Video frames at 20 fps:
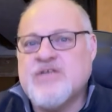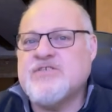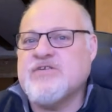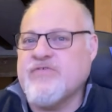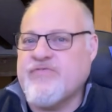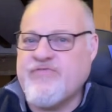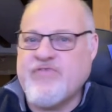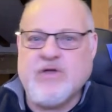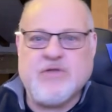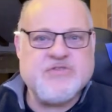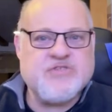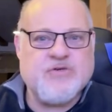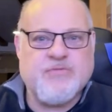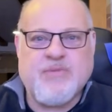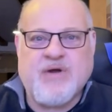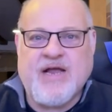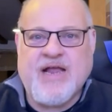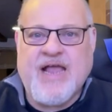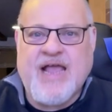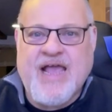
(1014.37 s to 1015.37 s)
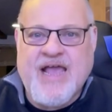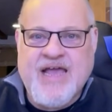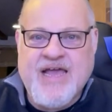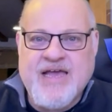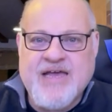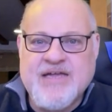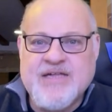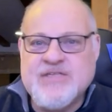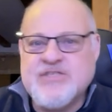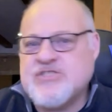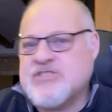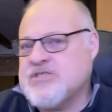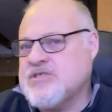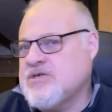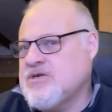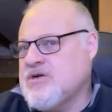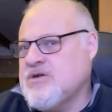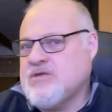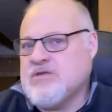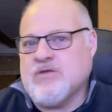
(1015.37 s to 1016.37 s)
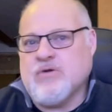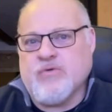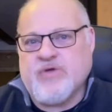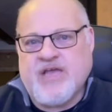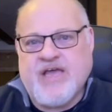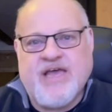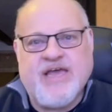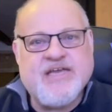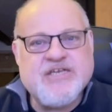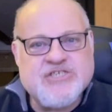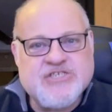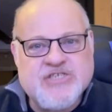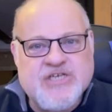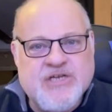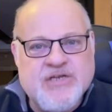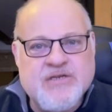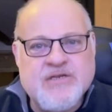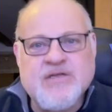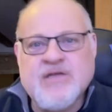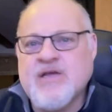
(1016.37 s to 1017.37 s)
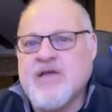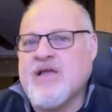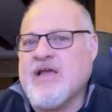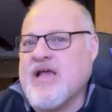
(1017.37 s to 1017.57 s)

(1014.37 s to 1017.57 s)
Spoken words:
to filter by age, location,